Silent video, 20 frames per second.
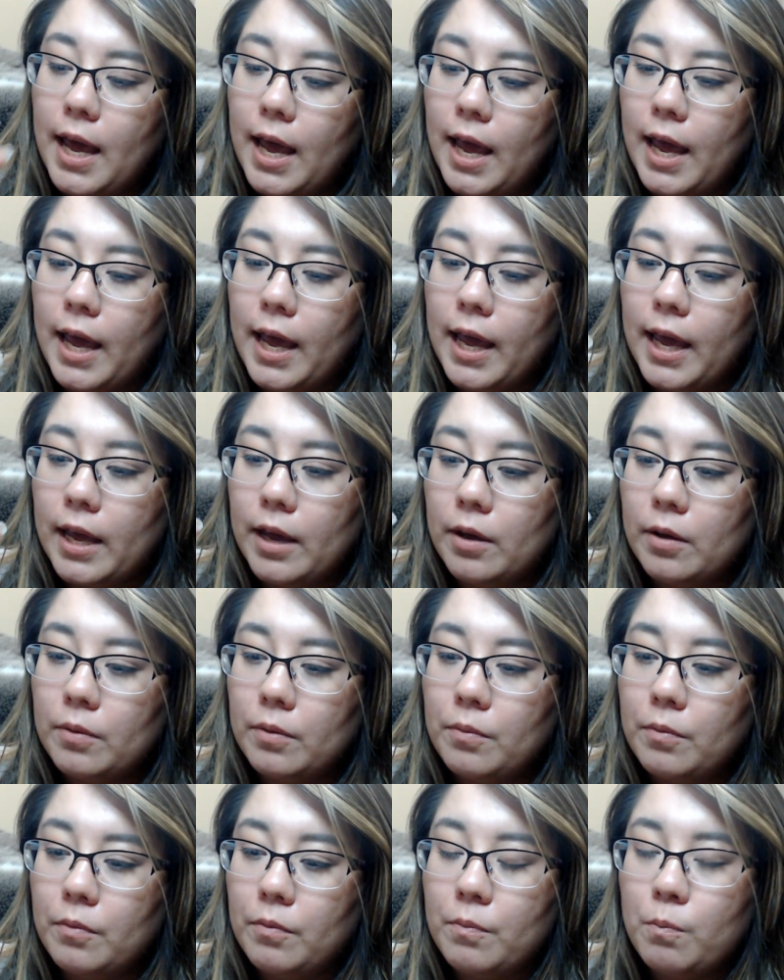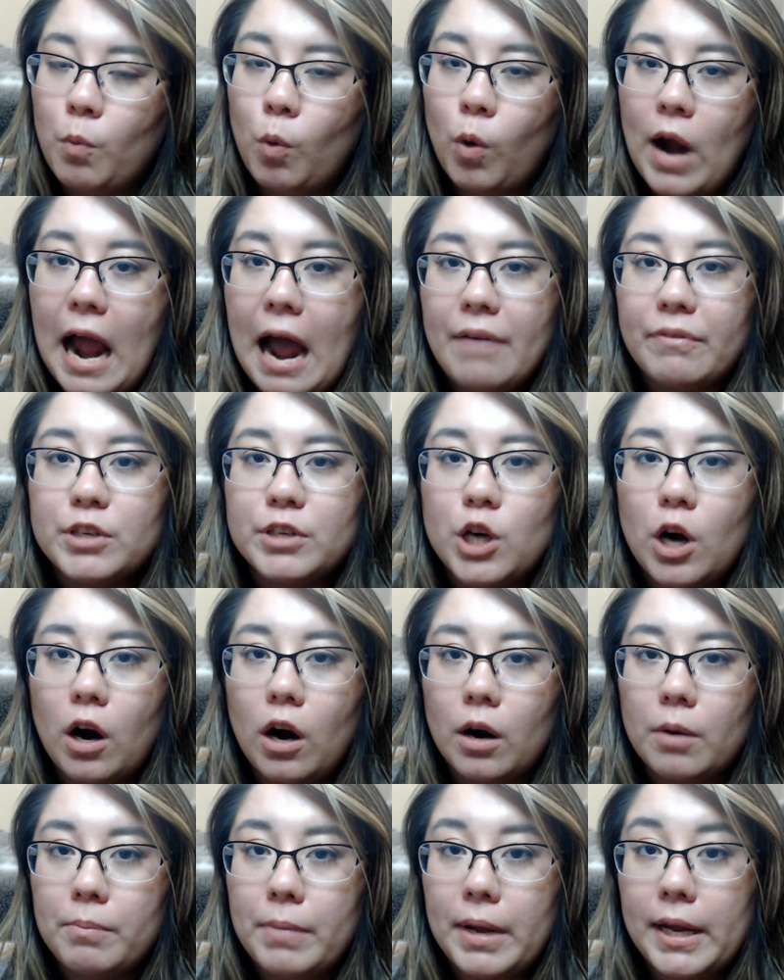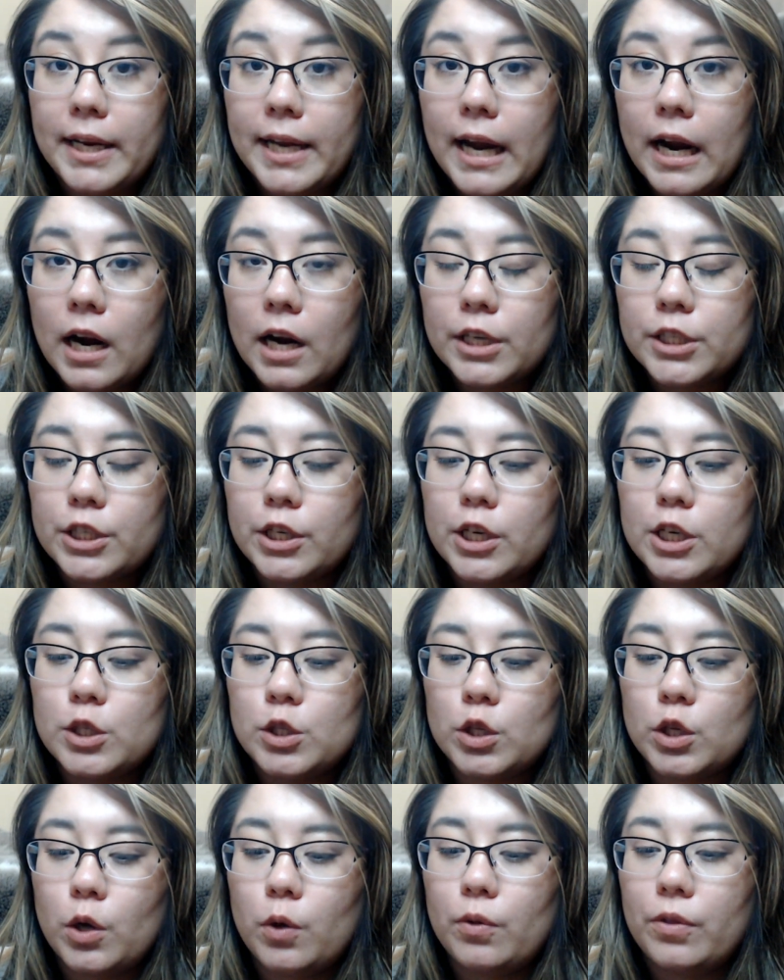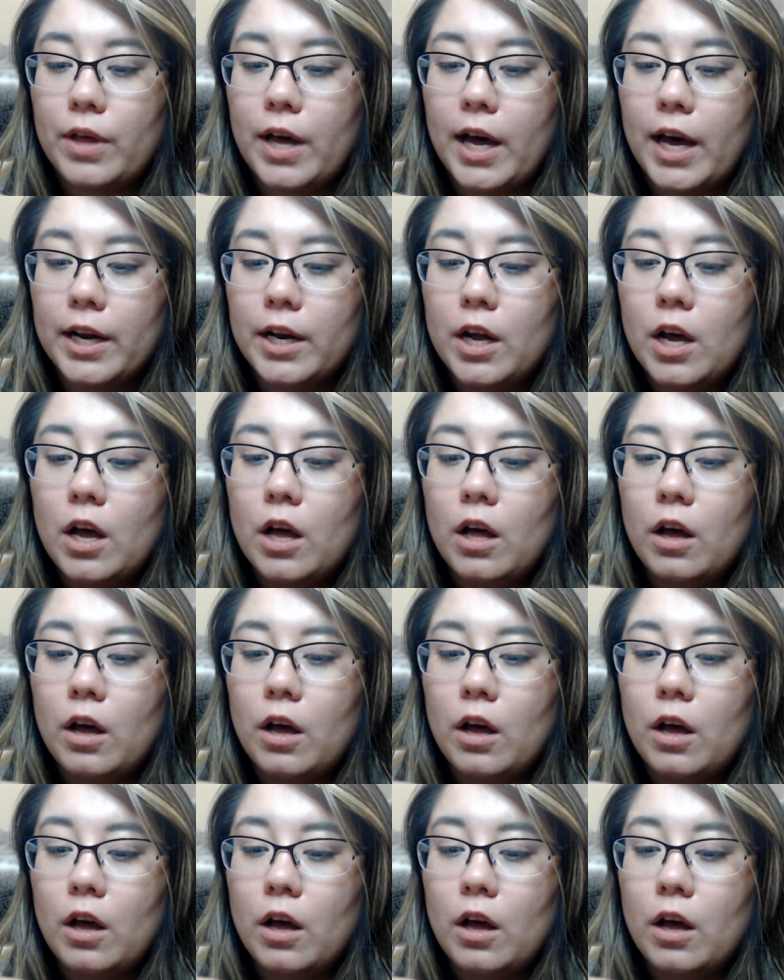a more avatar main character is so that